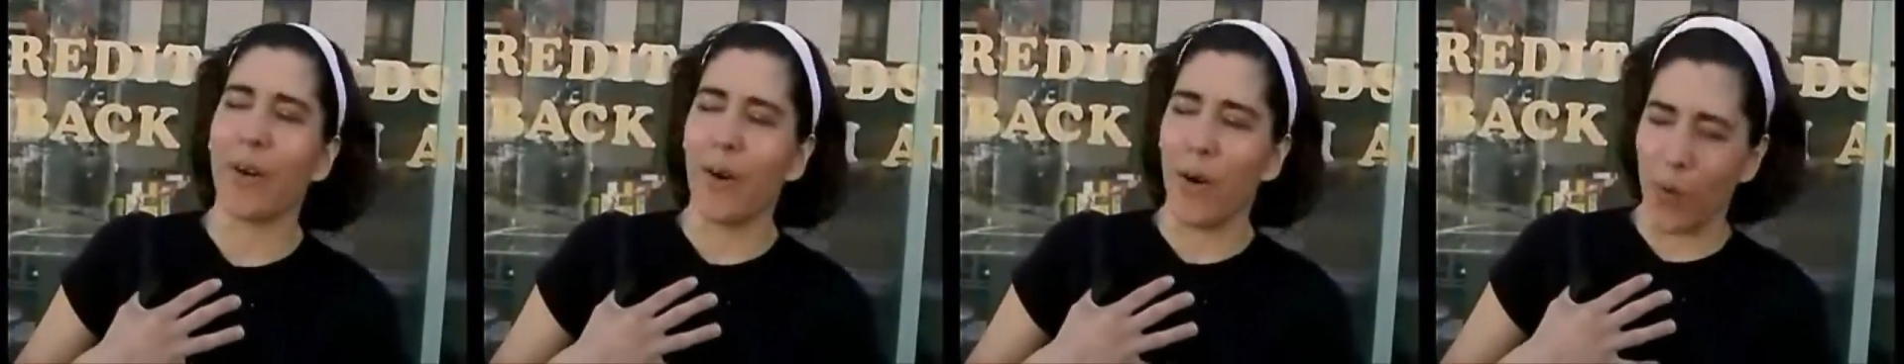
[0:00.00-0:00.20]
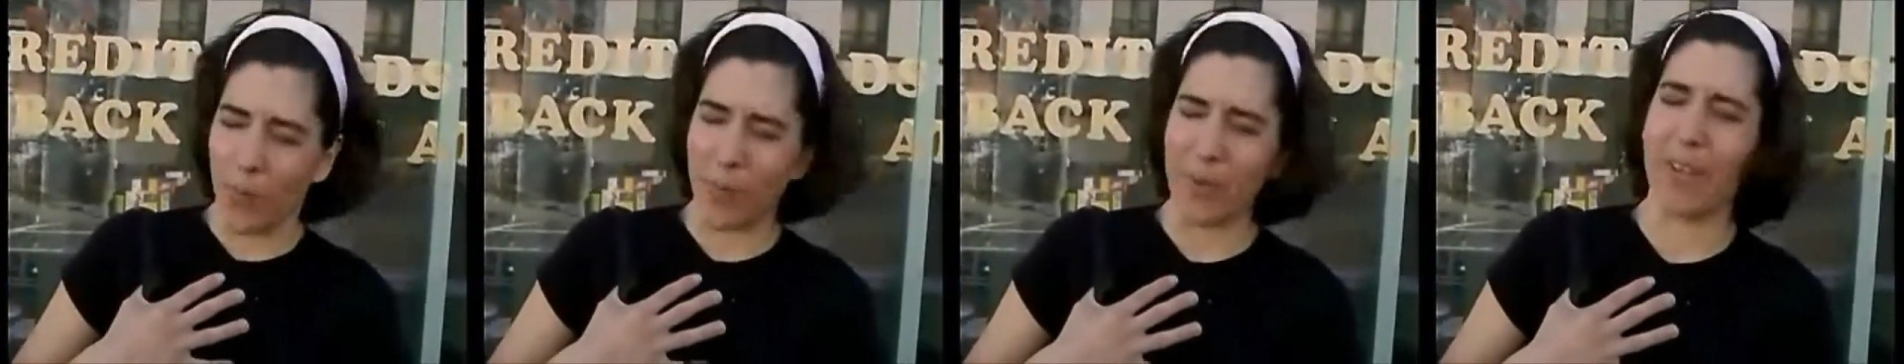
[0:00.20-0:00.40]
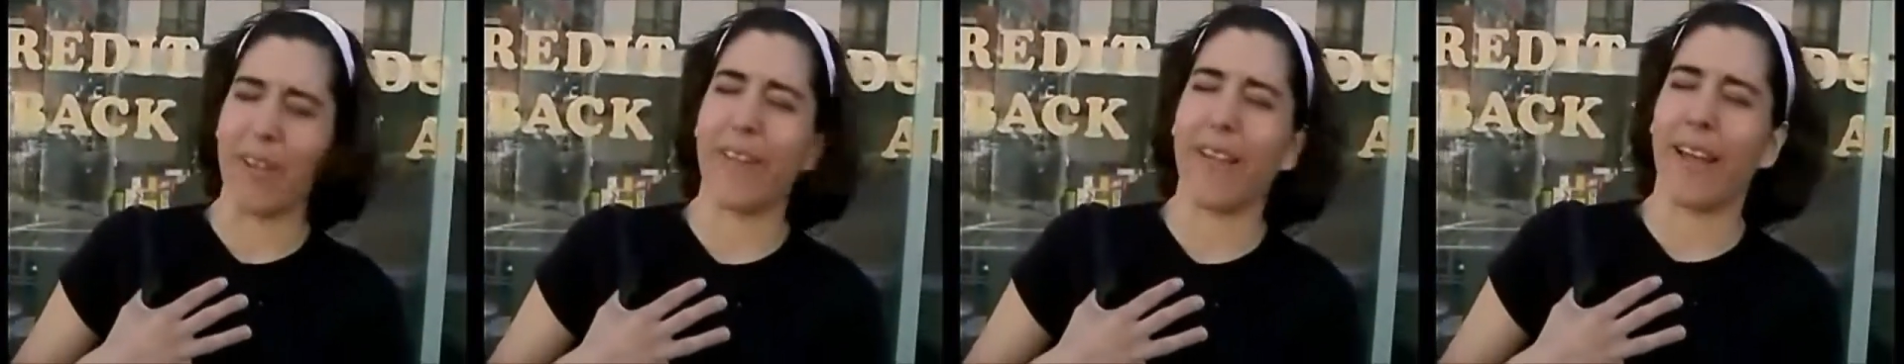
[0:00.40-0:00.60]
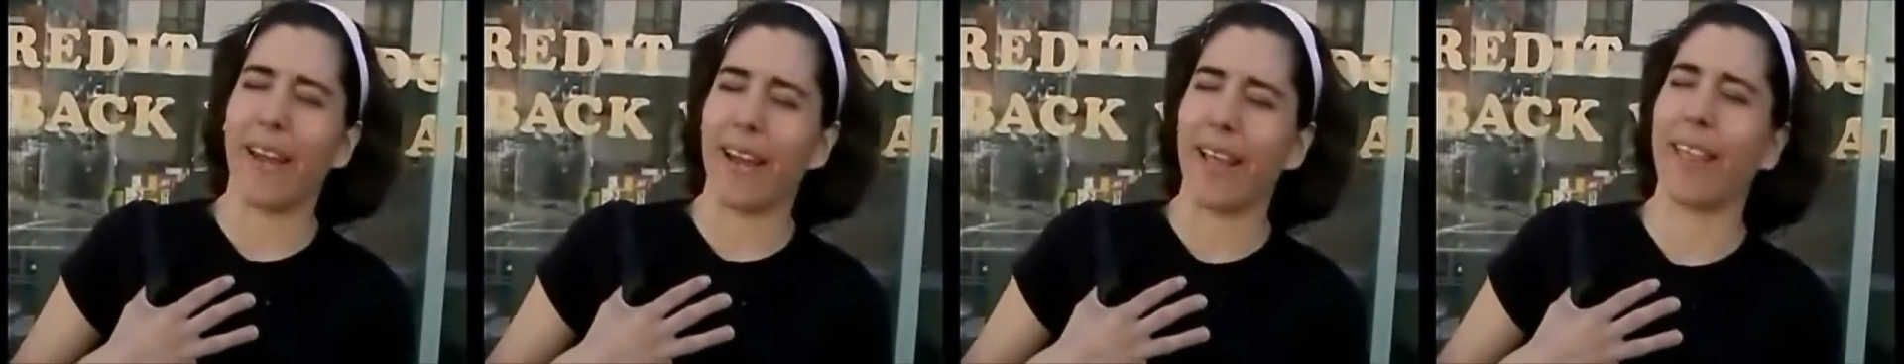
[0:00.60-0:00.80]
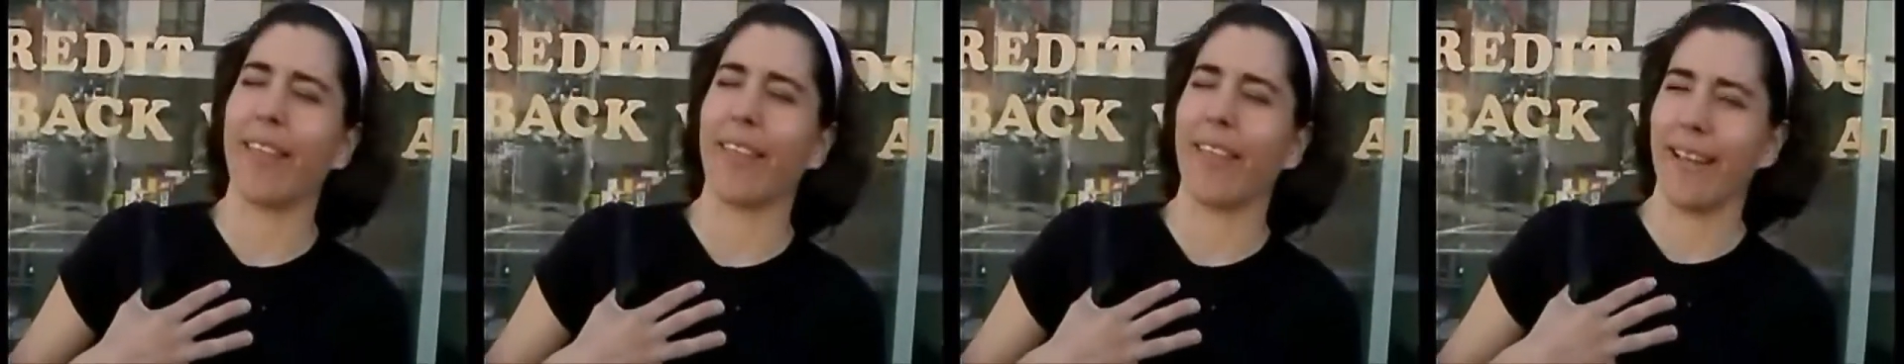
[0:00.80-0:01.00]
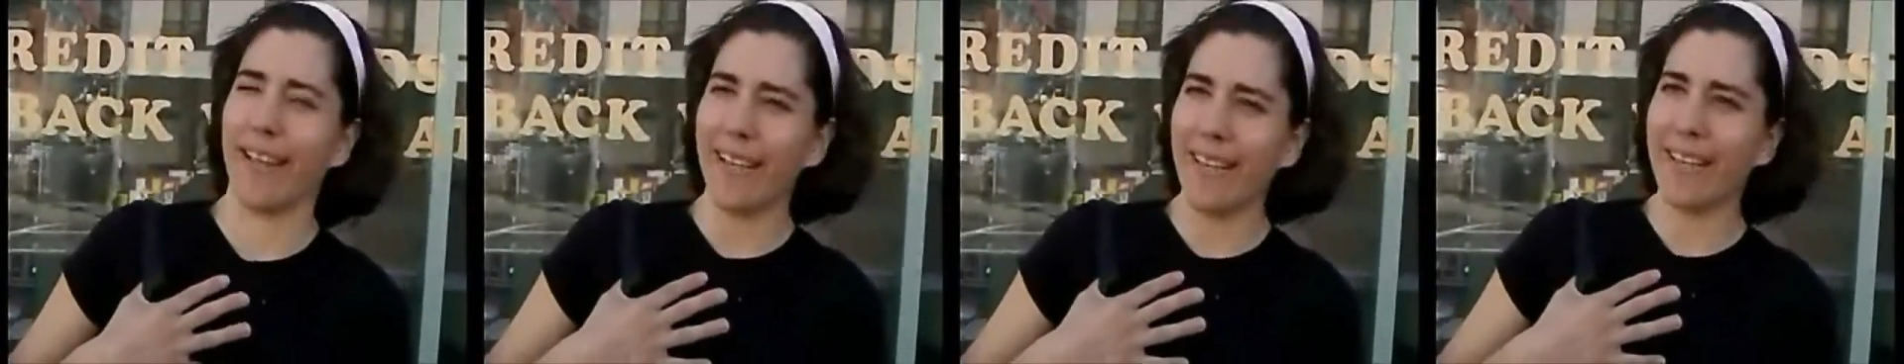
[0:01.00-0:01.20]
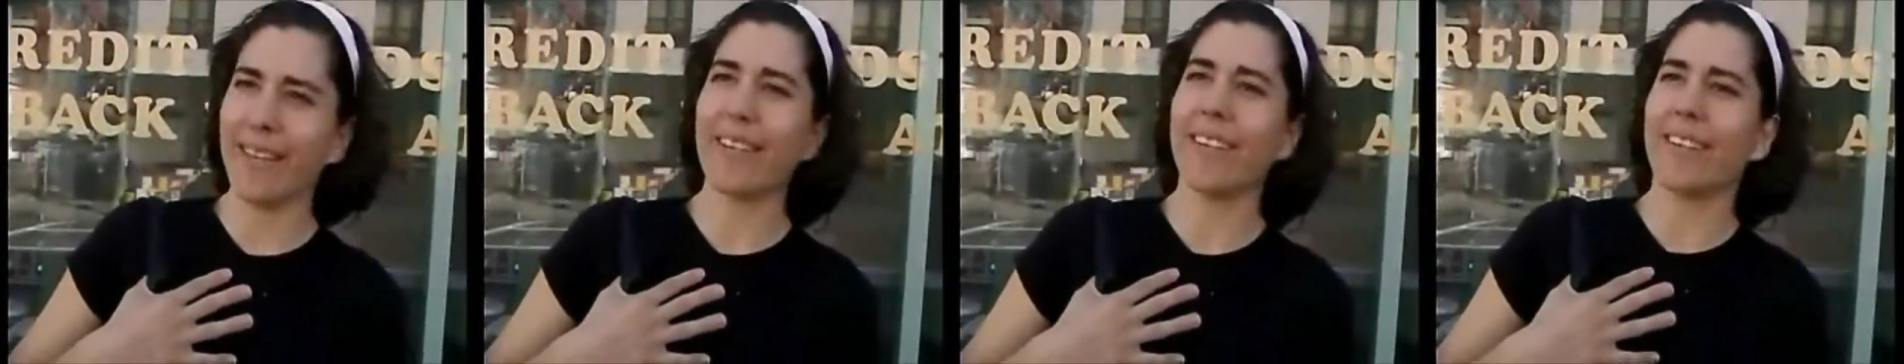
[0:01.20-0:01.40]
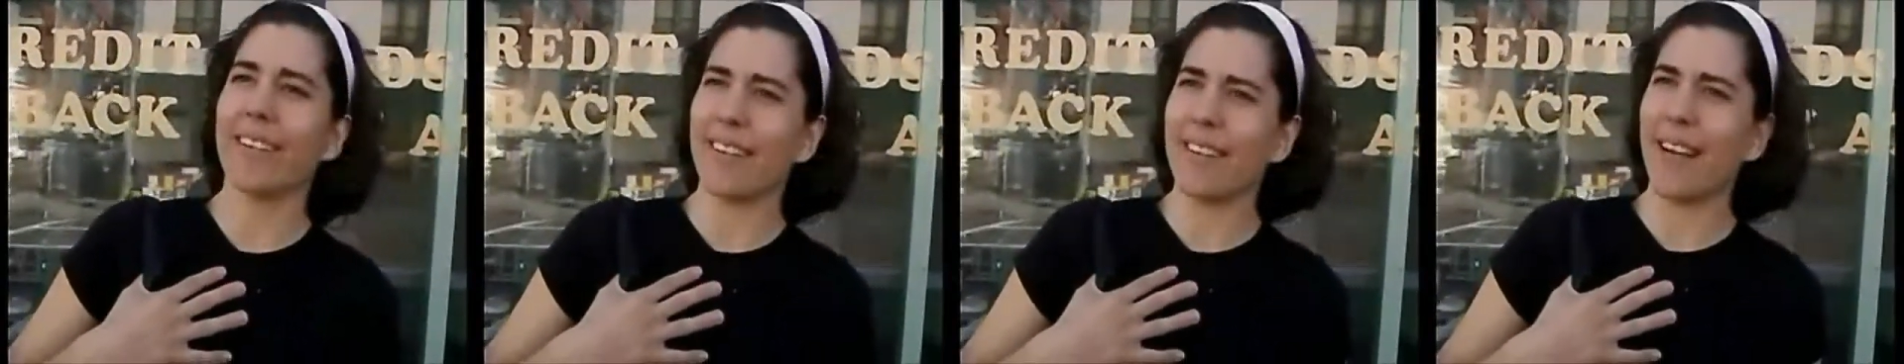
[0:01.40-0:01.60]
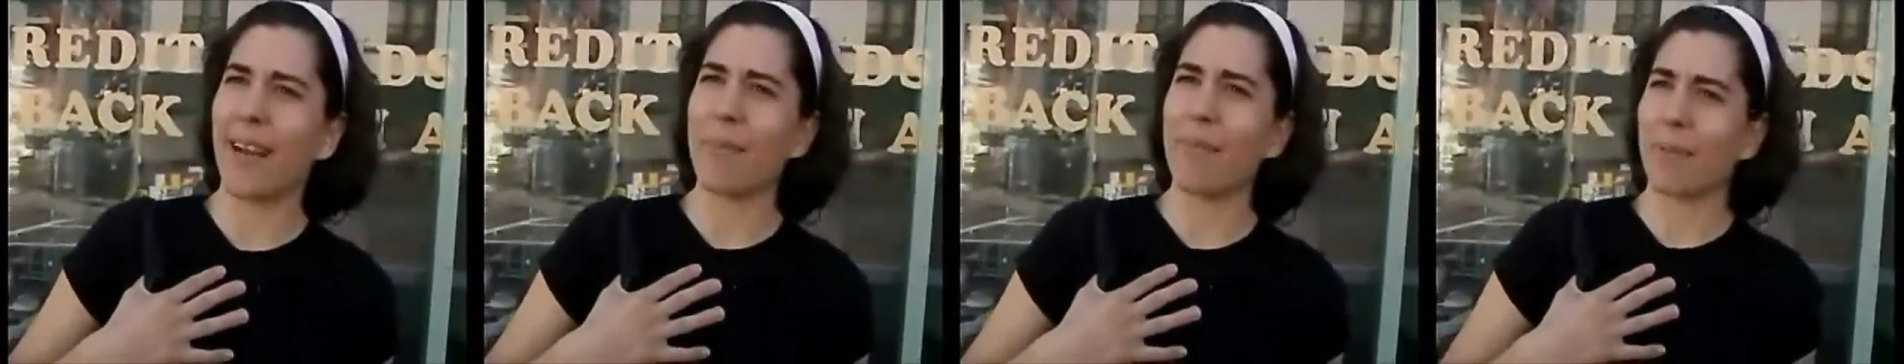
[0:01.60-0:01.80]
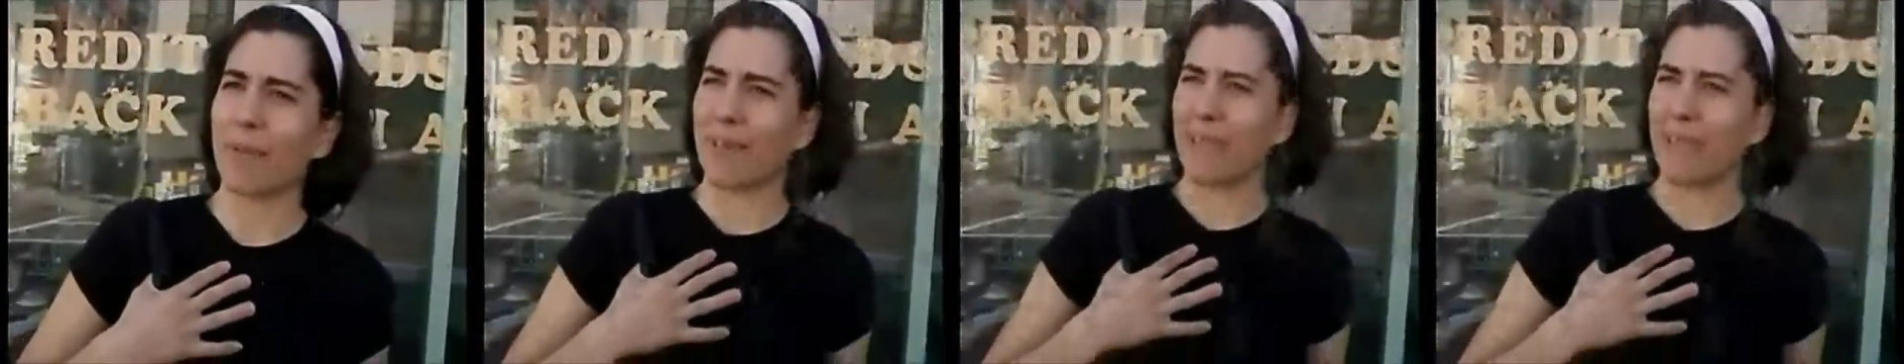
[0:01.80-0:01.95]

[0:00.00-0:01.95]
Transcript: open to that. I think. Are I you? I